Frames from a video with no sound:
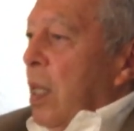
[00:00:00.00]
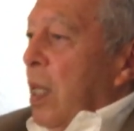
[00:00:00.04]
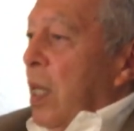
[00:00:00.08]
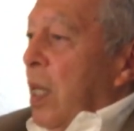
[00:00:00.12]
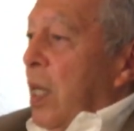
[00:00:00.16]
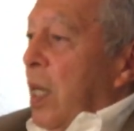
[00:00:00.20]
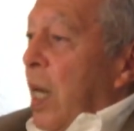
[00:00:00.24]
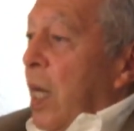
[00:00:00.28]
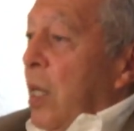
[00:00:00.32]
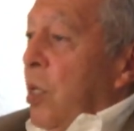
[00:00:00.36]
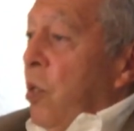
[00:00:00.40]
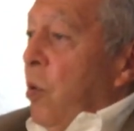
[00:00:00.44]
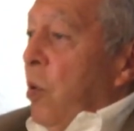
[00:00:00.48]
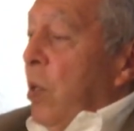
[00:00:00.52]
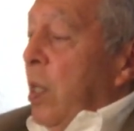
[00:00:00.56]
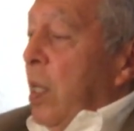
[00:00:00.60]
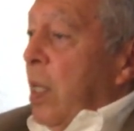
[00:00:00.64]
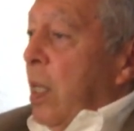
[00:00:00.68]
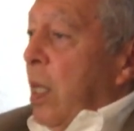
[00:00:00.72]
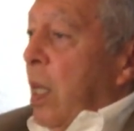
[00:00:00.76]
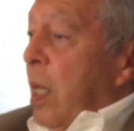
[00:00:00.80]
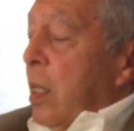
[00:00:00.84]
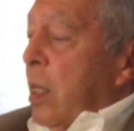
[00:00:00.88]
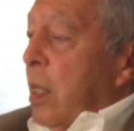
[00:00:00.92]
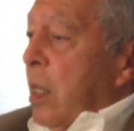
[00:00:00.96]
Gradually,
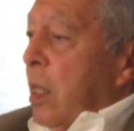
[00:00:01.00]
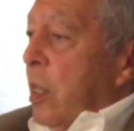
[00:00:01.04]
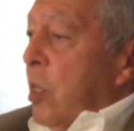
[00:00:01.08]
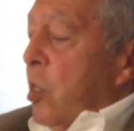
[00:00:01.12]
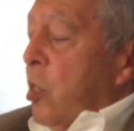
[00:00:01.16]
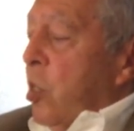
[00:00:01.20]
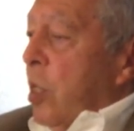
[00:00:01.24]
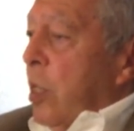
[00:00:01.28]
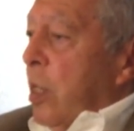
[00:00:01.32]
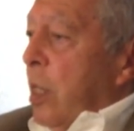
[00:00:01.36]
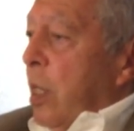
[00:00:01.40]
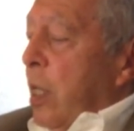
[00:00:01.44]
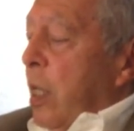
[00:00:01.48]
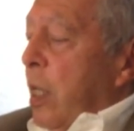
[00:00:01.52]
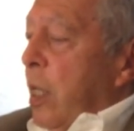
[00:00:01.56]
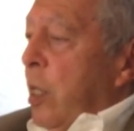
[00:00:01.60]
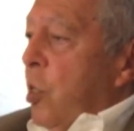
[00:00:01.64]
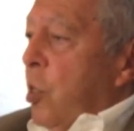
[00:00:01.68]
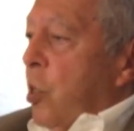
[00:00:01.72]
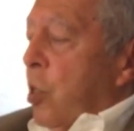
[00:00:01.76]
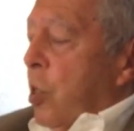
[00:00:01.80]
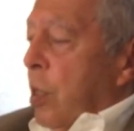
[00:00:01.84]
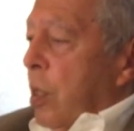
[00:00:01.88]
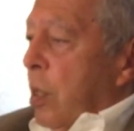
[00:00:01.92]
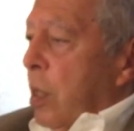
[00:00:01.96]
that
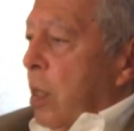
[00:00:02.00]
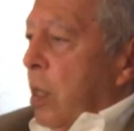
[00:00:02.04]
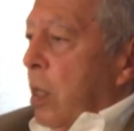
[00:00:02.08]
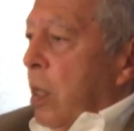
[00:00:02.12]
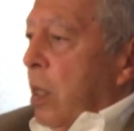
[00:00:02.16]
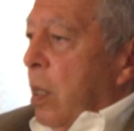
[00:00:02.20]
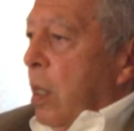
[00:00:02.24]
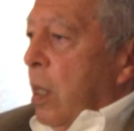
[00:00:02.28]
generation